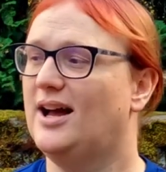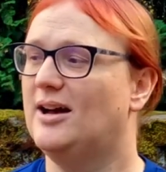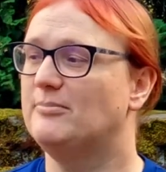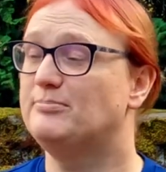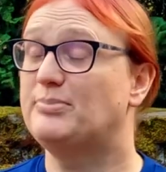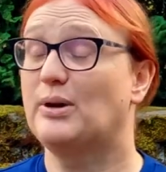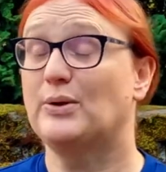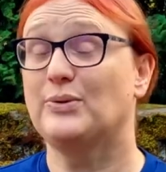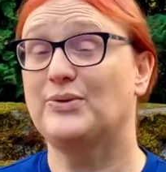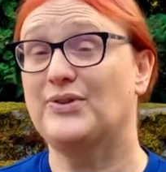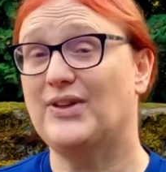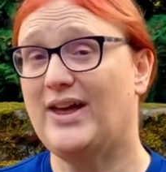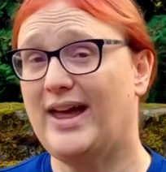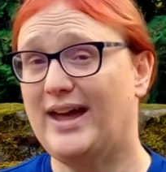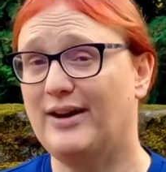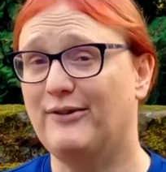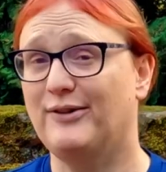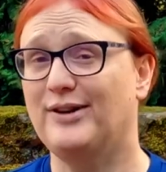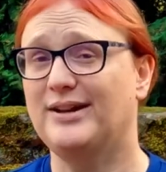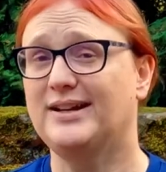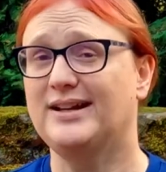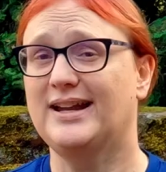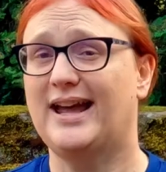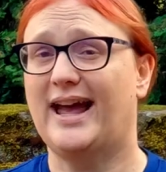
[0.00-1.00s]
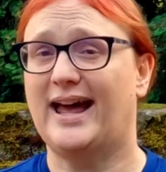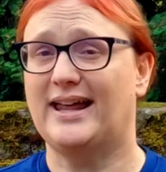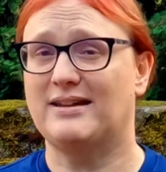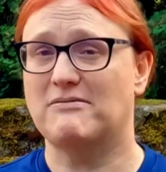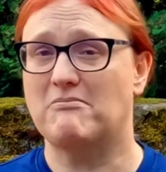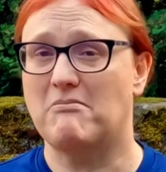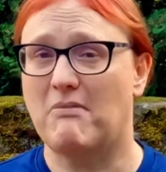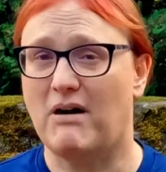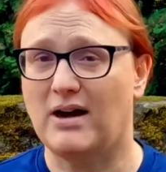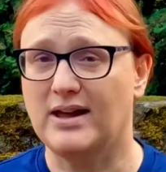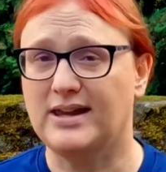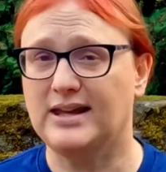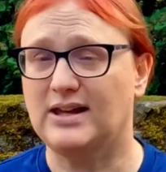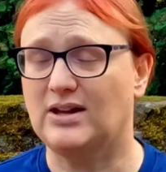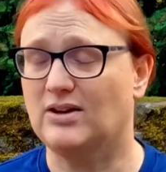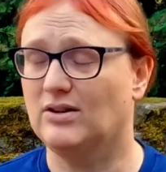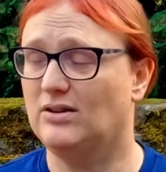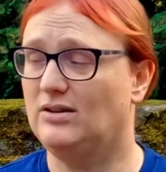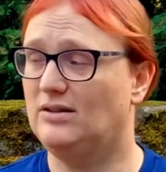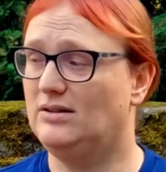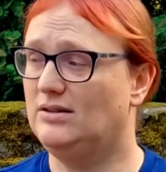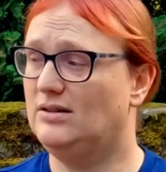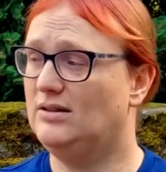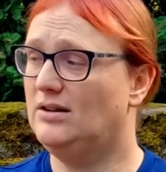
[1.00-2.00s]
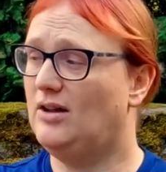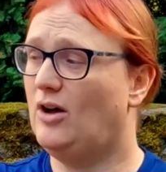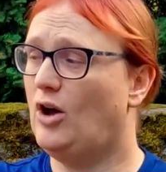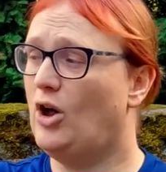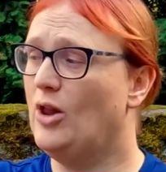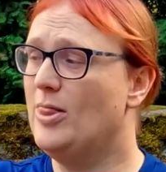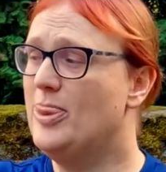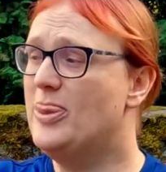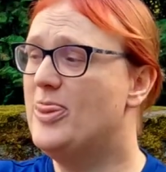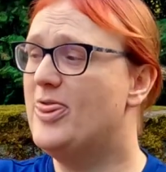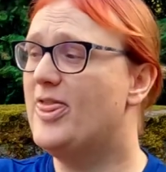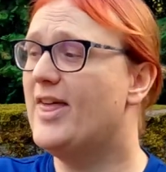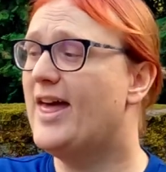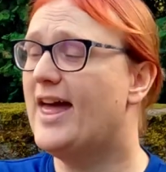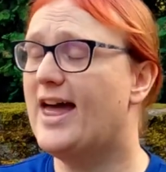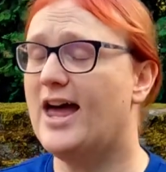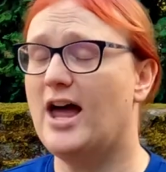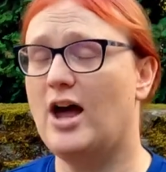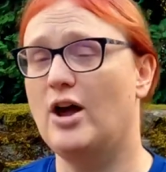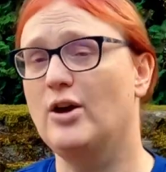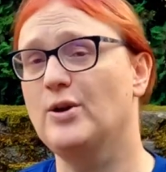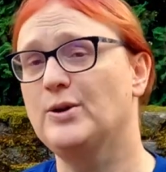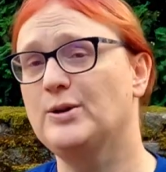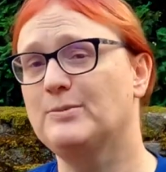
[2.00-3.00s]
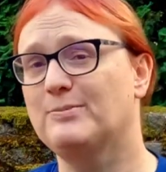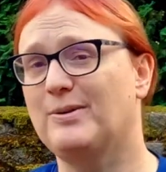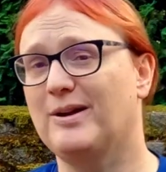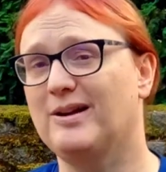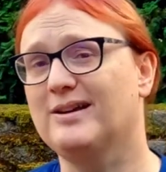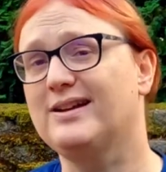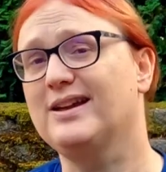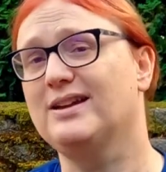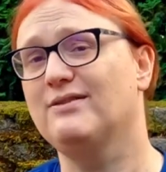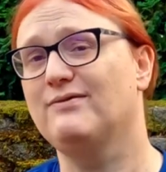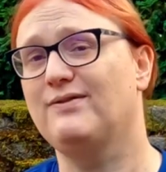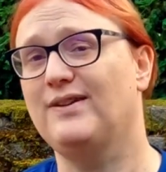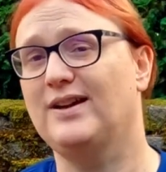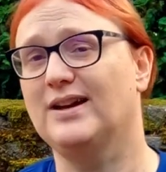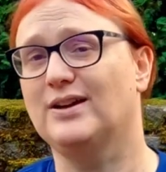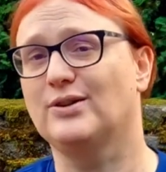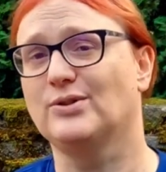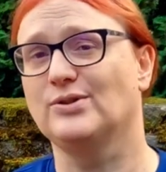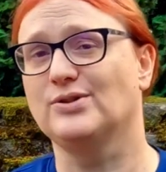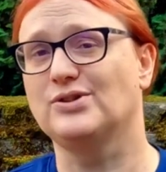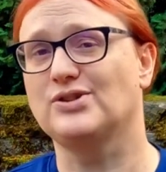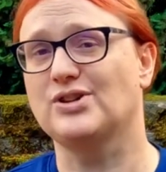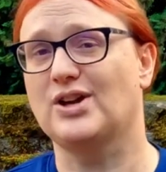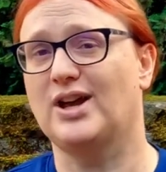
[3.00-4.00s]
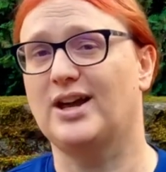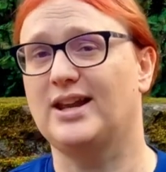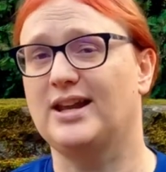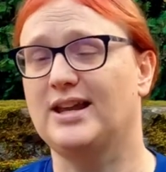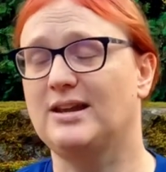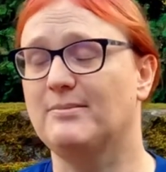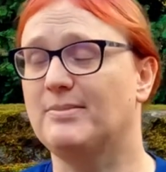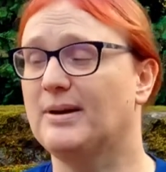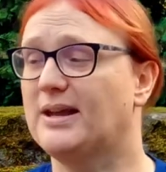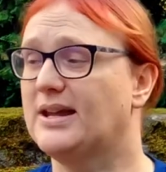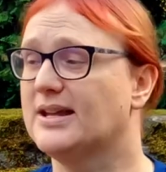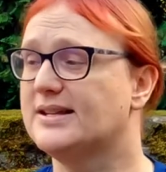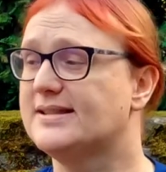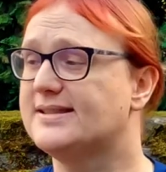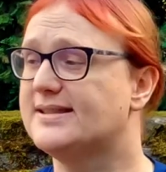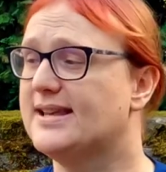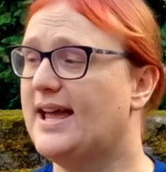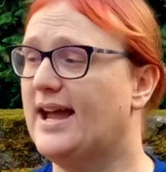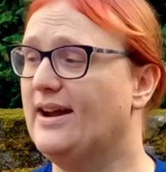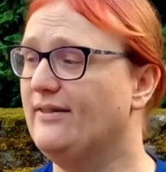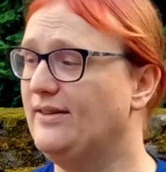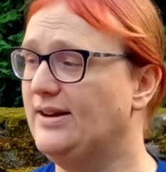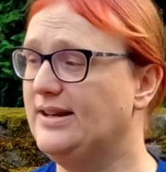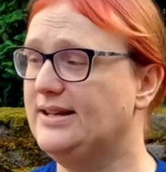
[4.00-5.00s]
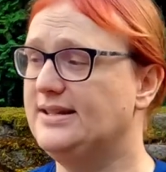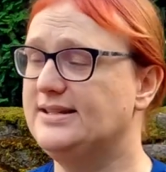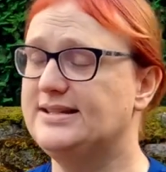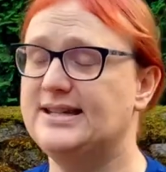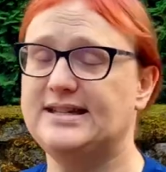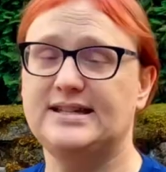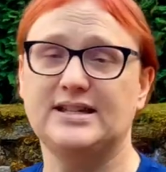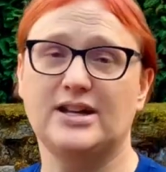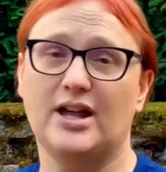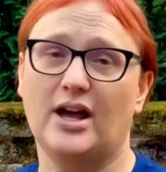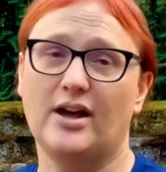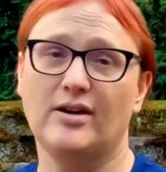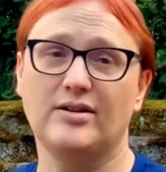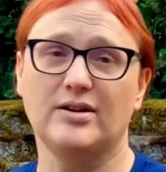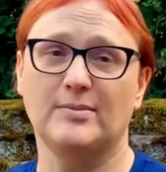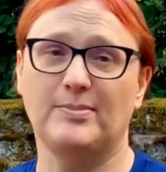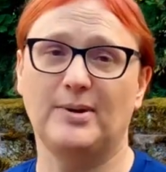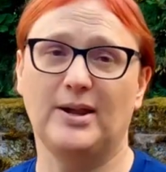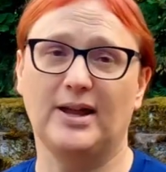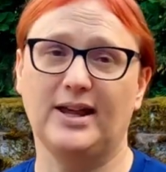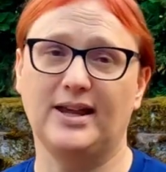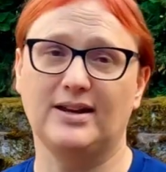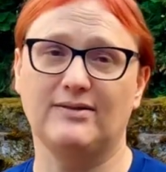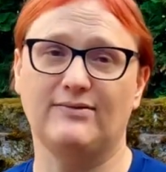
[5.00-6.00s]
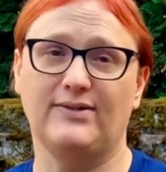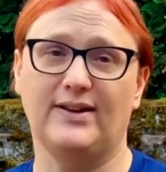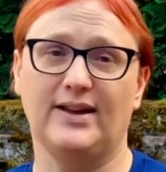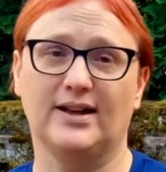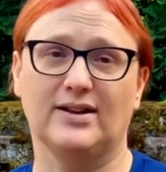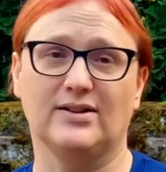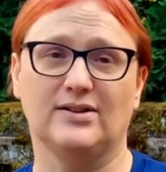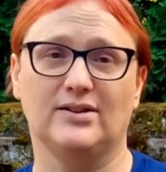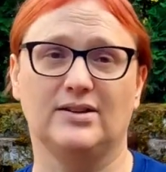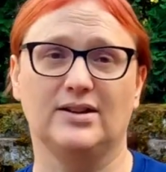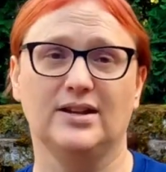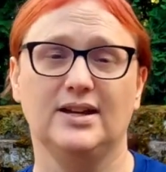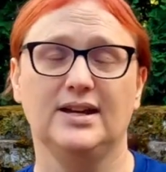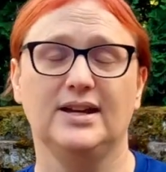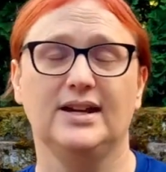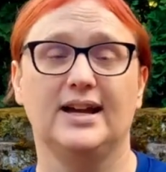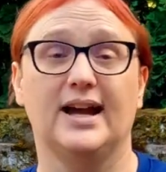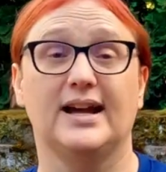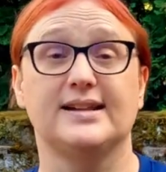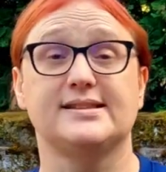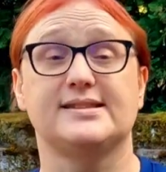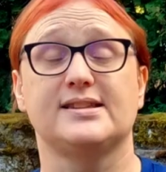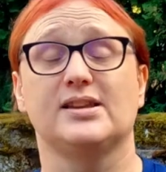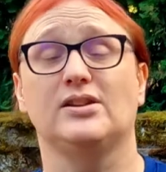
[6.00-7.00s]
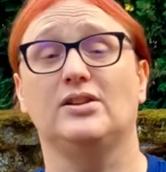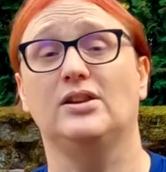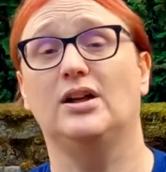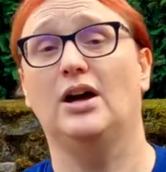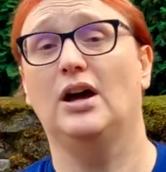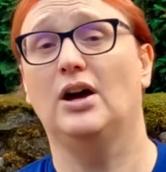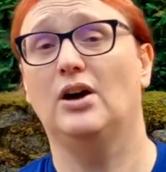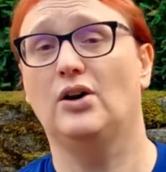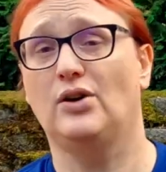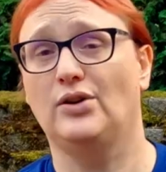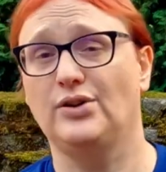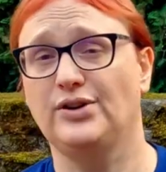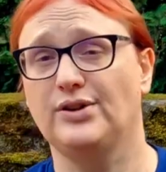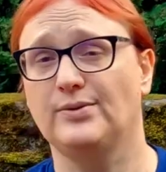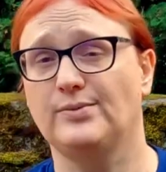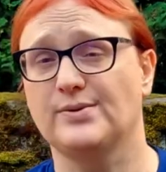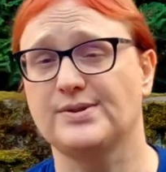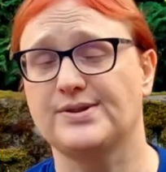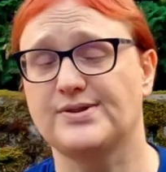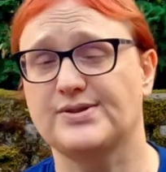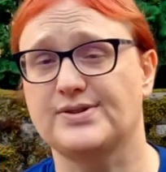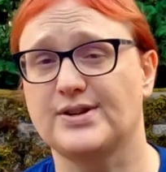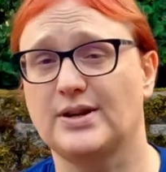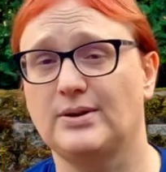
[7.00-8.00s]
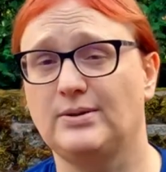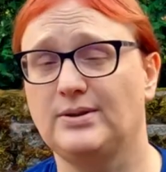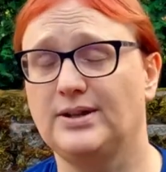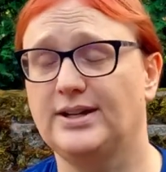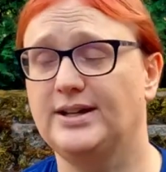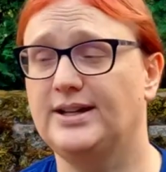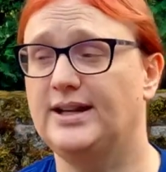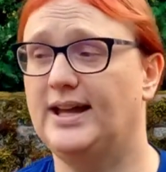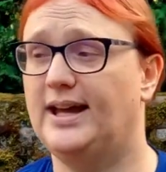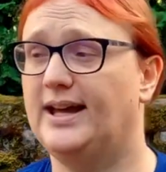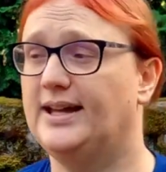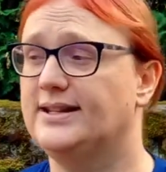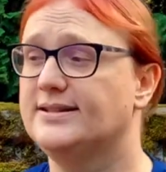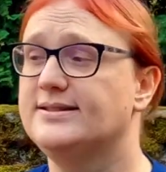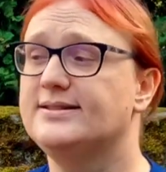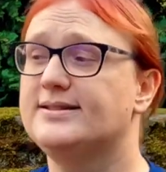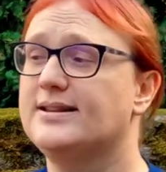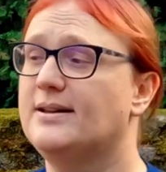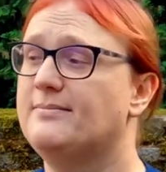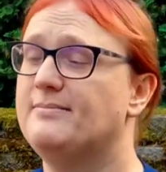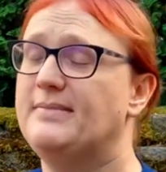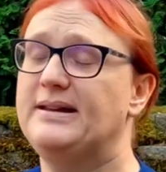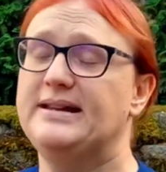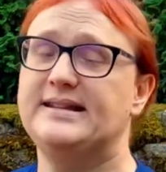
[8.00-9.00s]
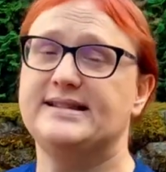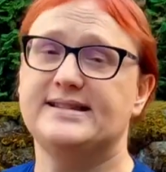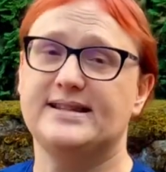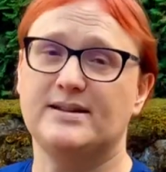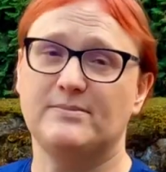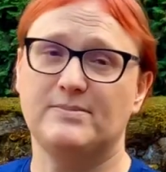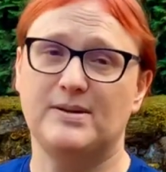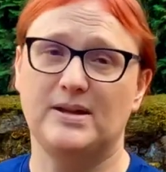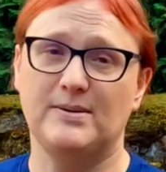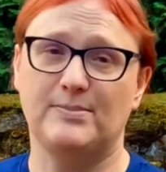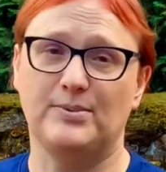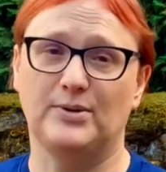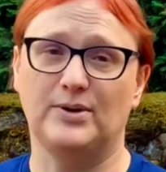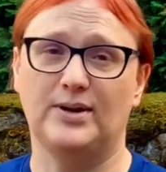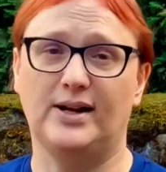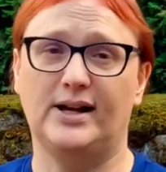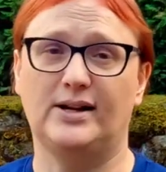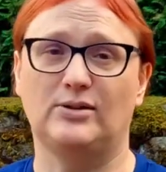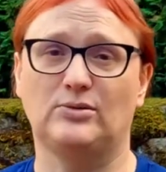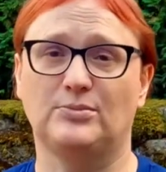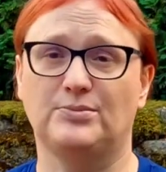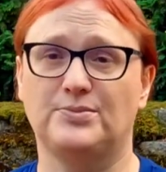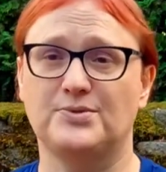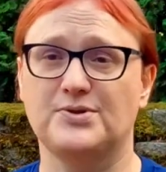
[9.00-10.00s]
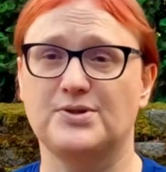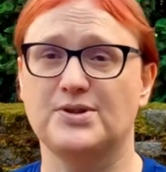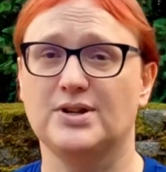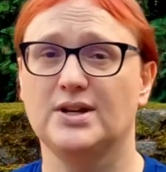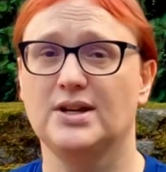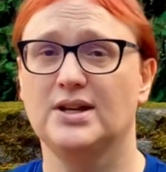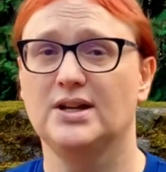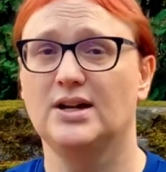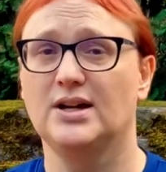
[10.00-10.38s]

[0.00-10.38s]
both Erin and Michael on their own plug-in vehicle journey, because Erin didn't own a plug-in vehicle until her Honda was stolen, and amazing people helped